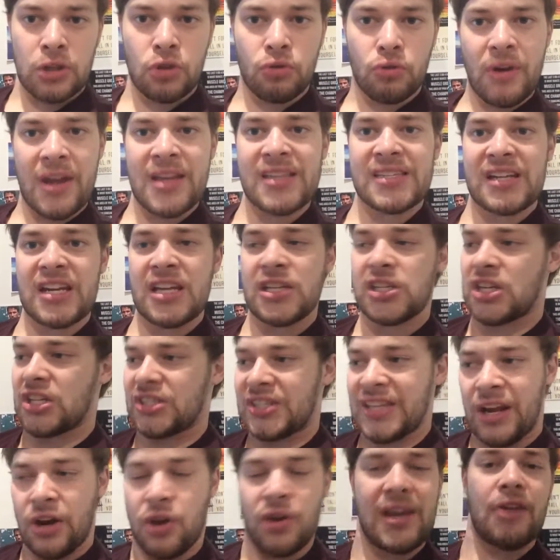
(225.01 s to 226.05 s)
And the reason is because
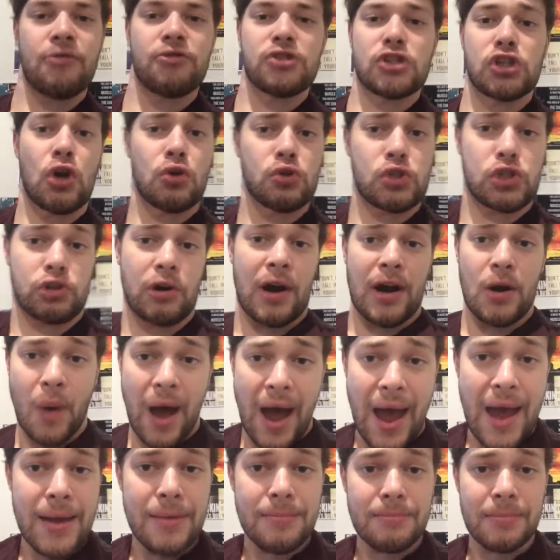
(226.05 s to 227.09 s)
they don't get results straight
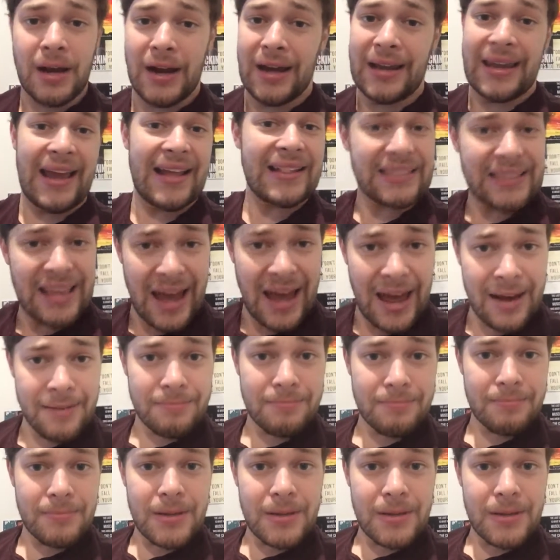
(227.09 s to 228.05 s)
away. And I get that.